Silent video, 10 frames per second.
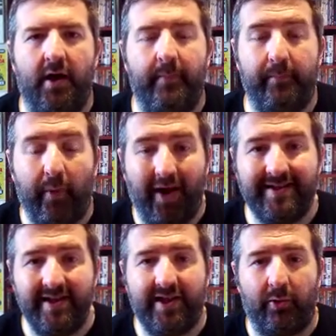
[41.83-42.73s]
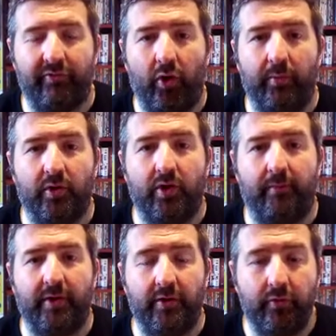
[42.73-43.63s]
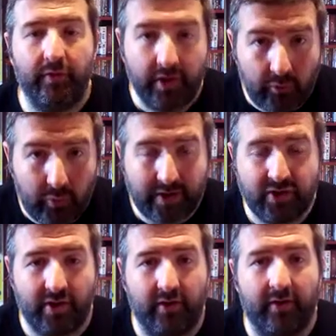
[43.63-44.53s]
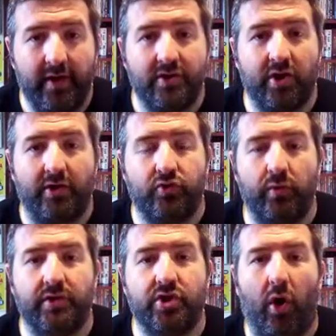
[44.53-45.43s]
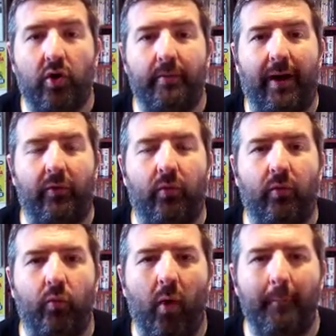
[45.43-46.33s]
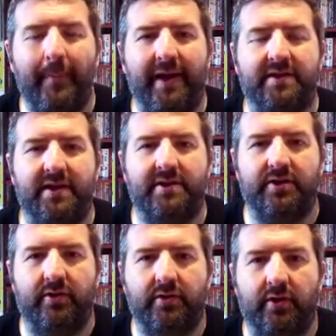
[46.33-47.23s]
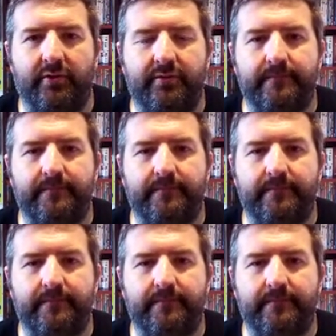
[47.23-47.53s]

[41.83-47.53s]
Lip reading: But I did that with RoboCop, the original, so I just want to talk about what makes it so good.